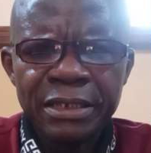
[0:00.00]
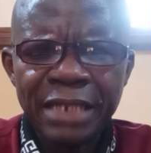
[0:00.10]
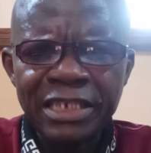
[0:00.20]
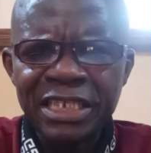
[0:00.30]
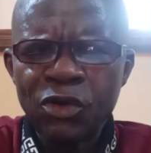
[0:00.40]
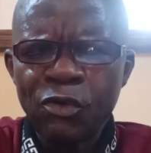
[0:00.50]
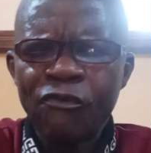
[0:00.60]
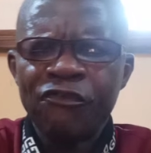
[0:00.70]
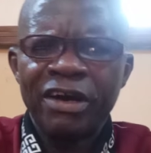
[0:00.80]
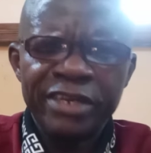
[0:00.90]
That's the only
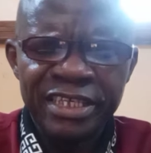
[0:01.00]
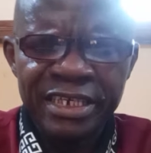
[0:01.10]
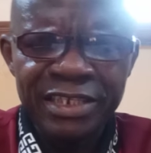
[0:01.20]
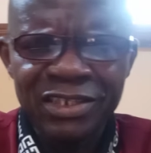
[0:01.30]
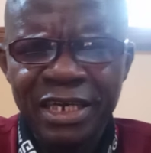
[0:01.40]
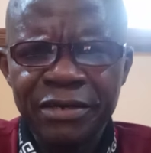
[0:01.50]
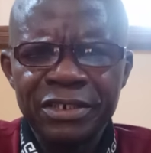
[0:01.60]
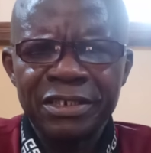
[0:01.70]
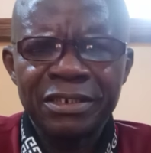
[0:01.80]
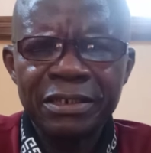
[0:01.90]
one vowel there, a
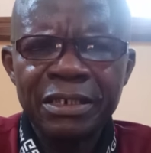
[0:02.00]
sound.